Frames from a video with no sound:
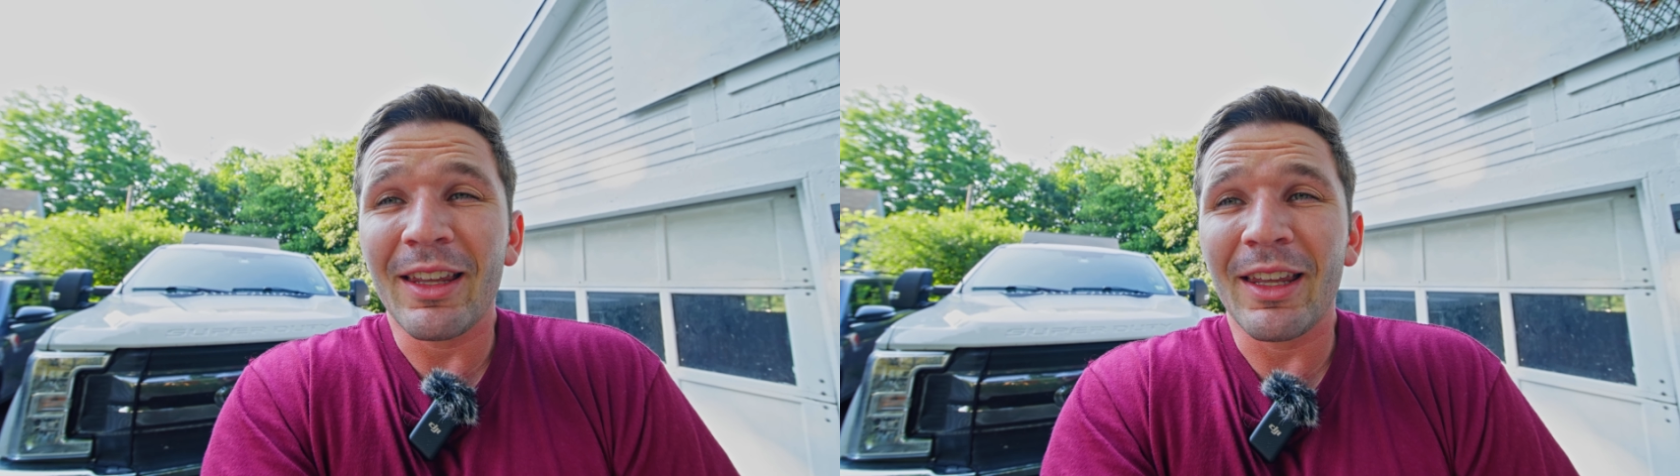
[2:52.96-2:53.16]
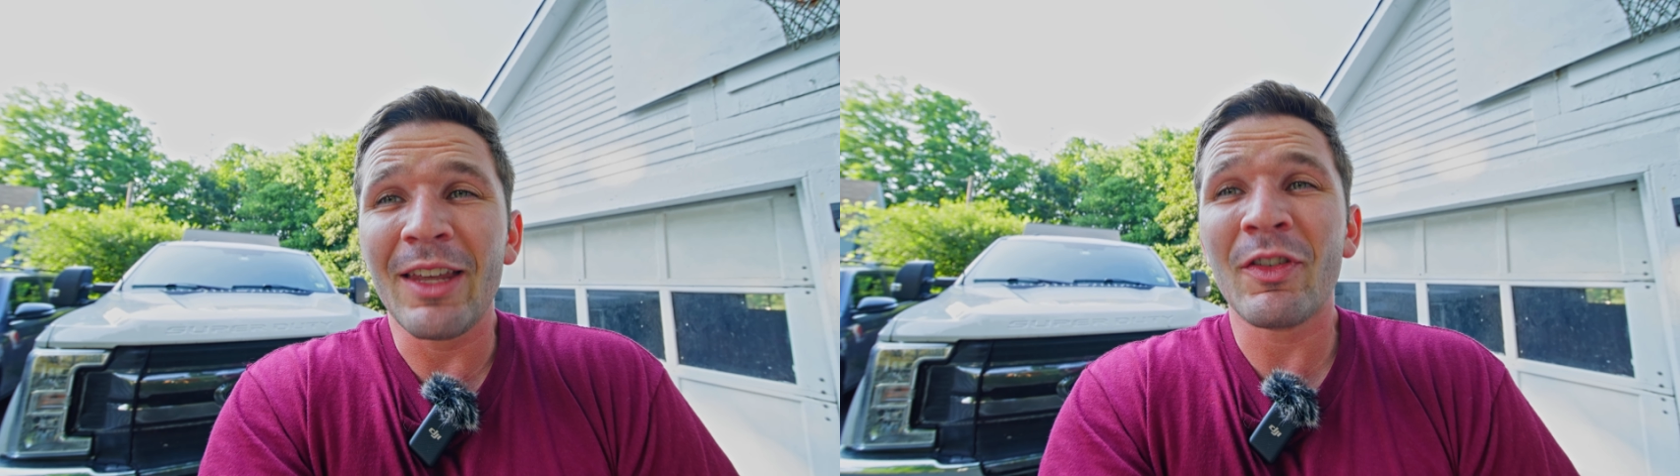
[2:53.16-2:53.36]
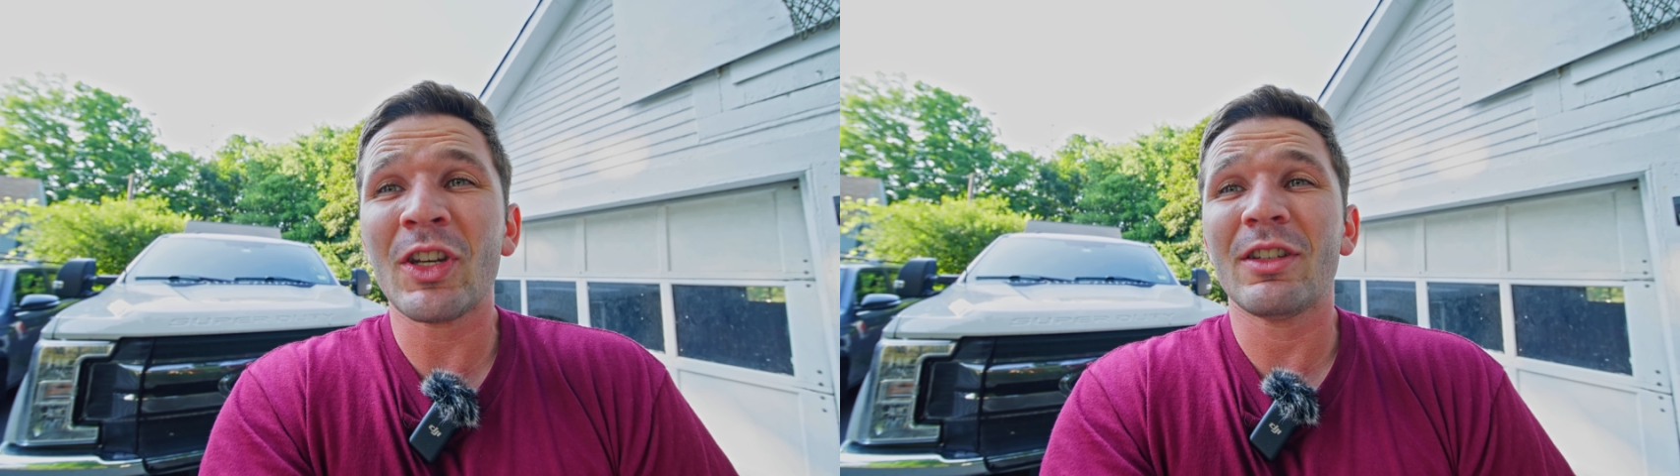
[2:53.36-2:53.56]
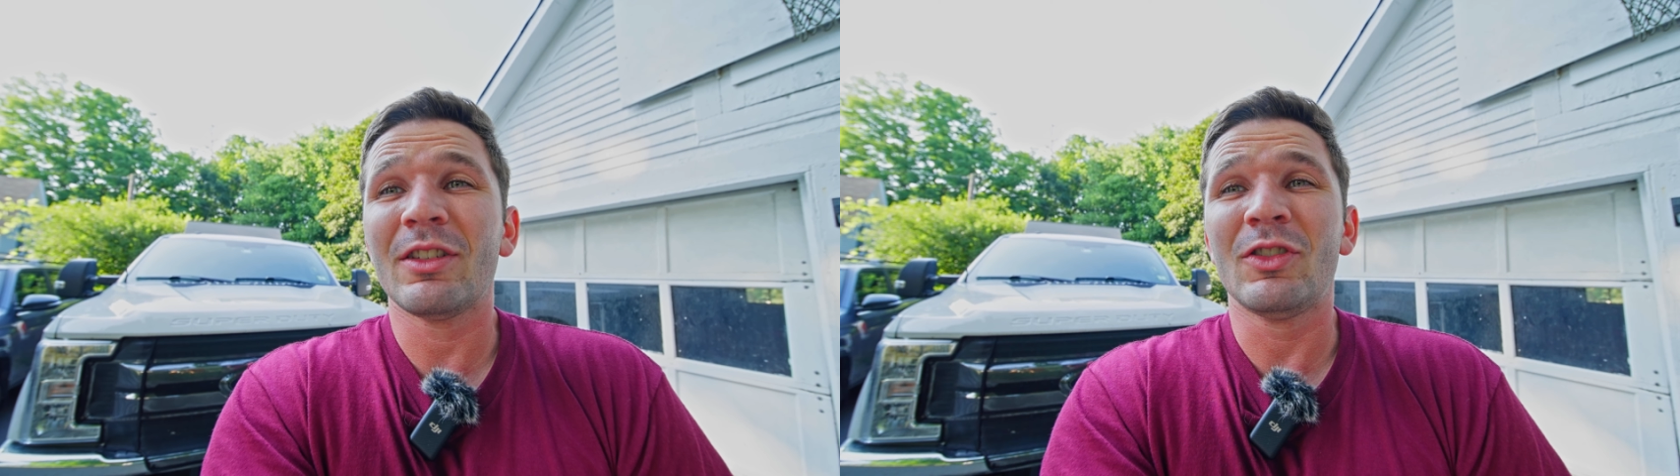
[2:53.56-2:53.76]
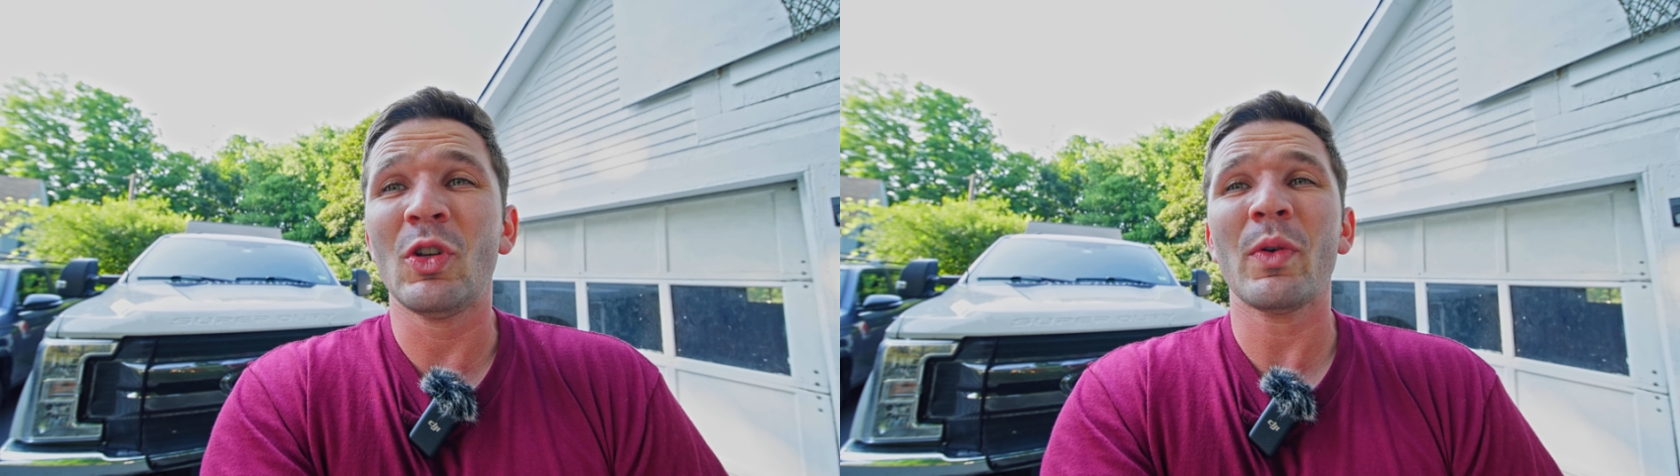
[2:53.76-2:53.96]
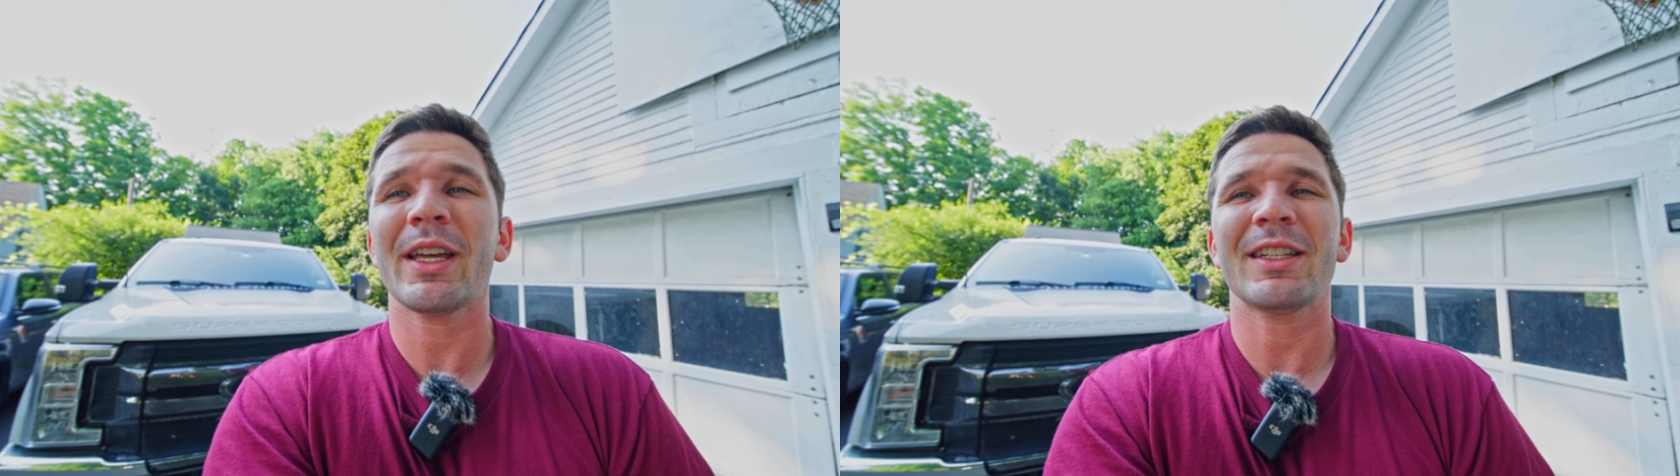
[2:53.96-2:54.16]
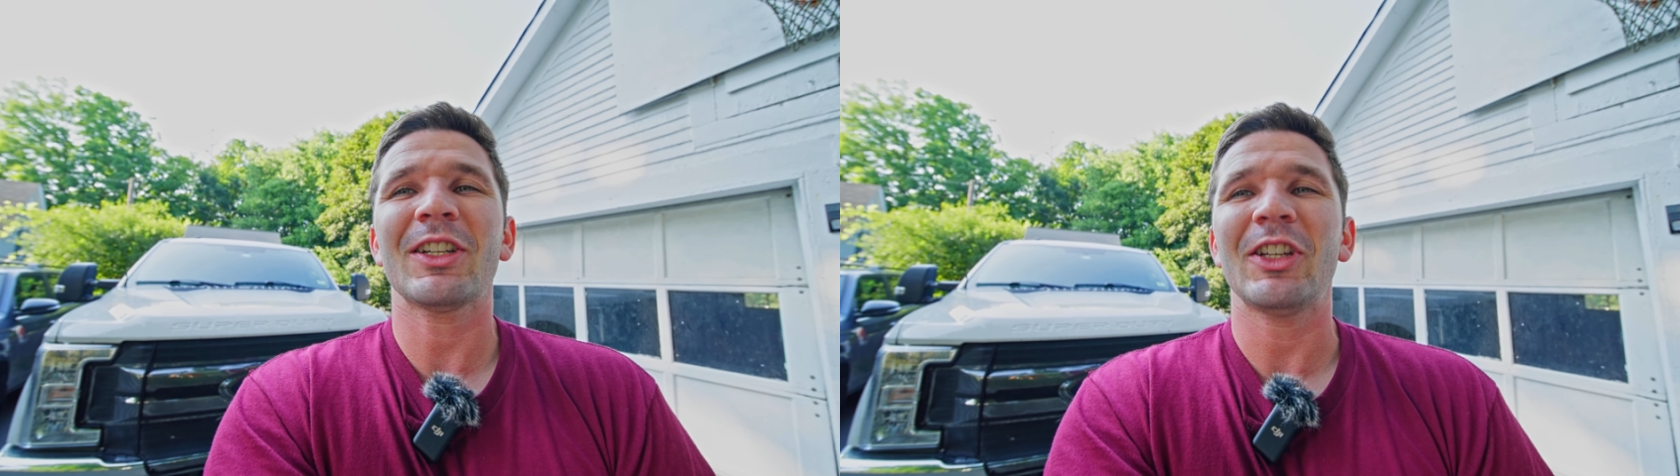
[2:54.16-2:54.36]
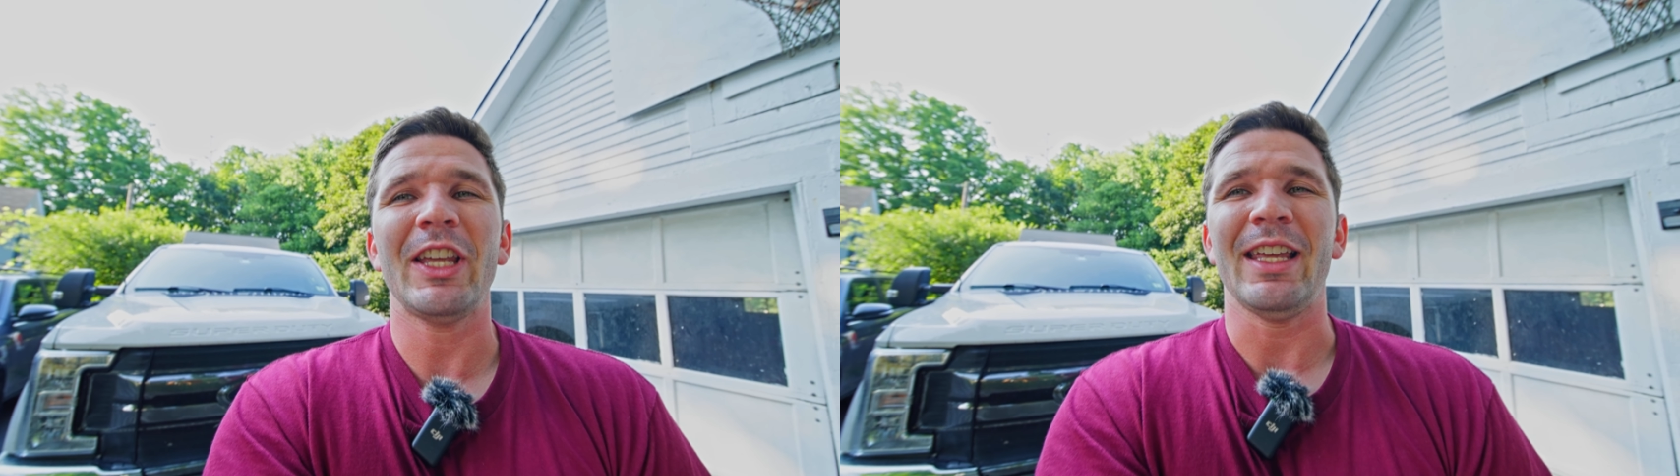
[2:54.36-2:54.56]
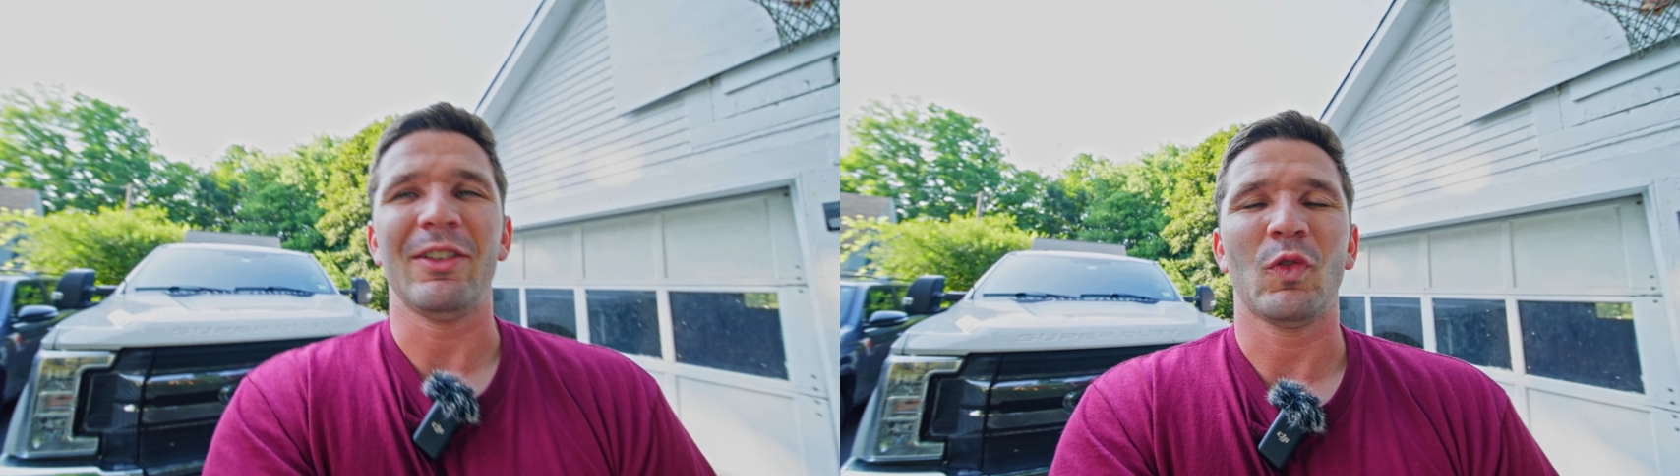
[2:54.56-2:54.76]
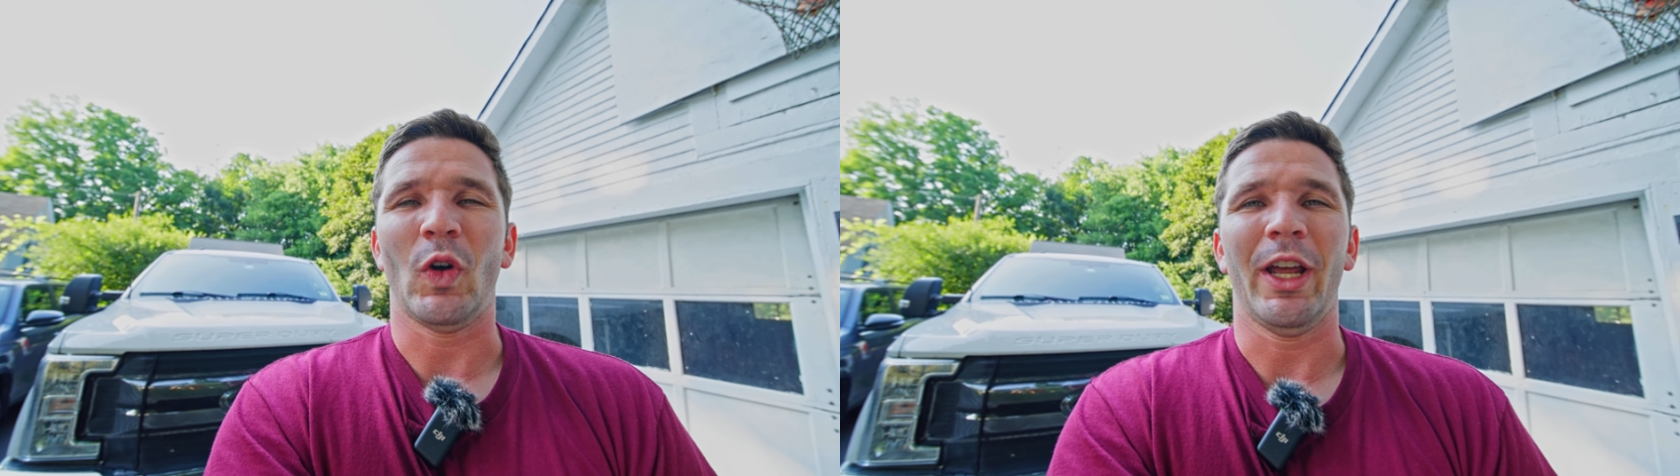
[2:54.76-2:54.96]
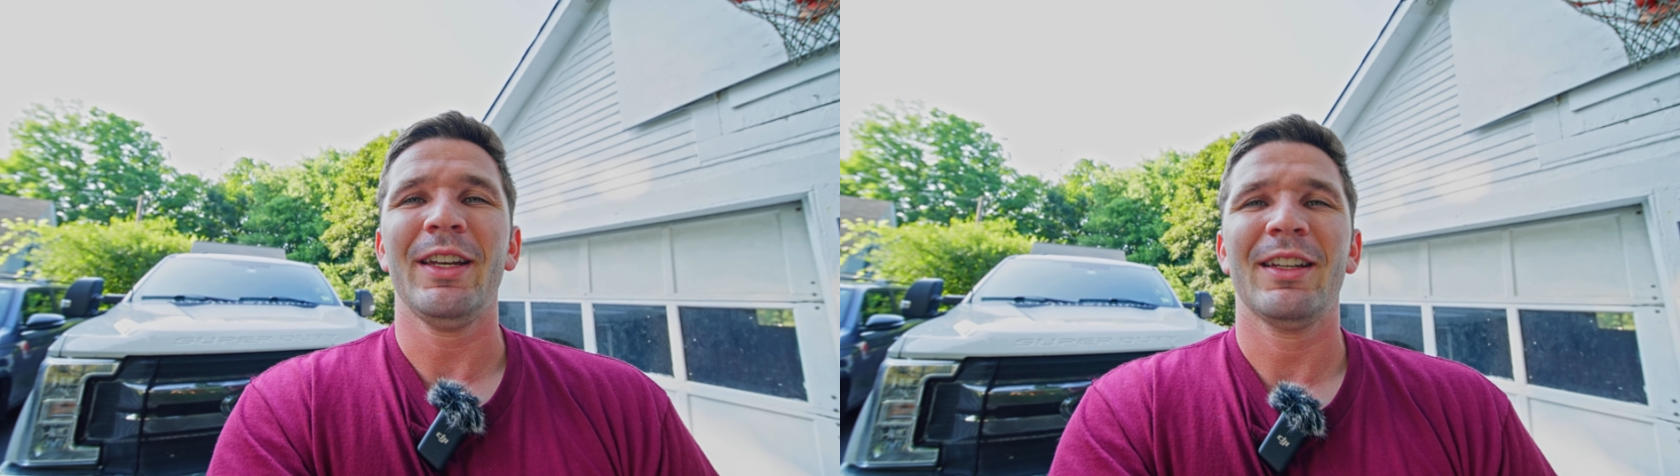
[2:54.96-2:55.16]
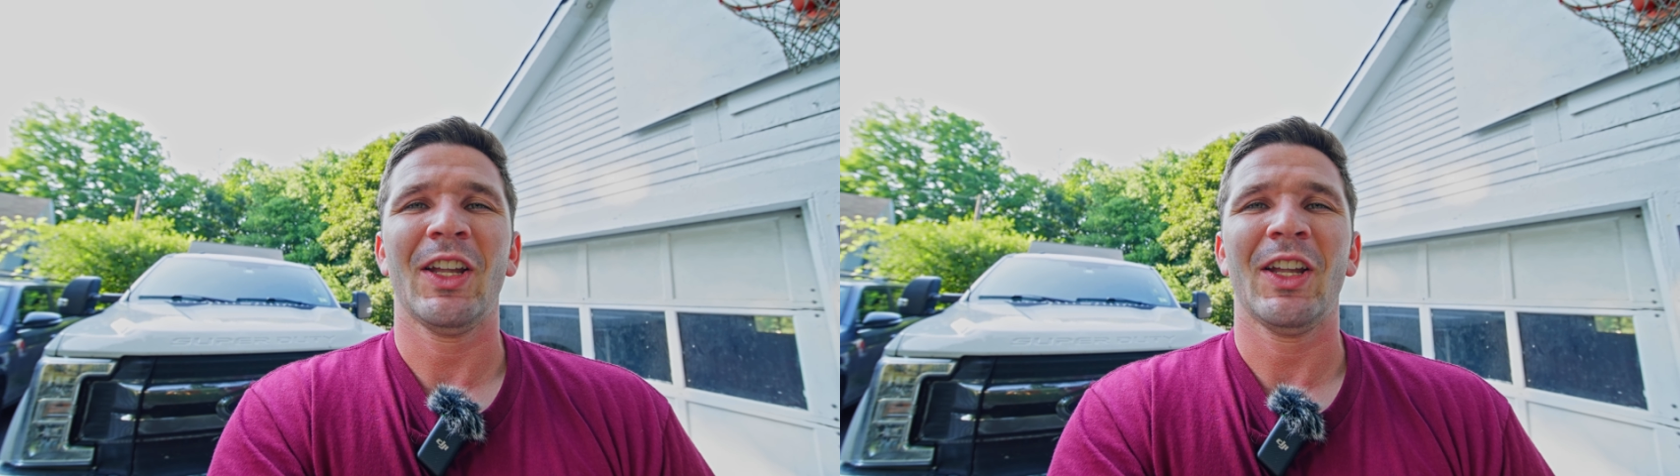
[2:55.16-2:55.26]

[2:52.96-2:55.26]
even doing a delete, right?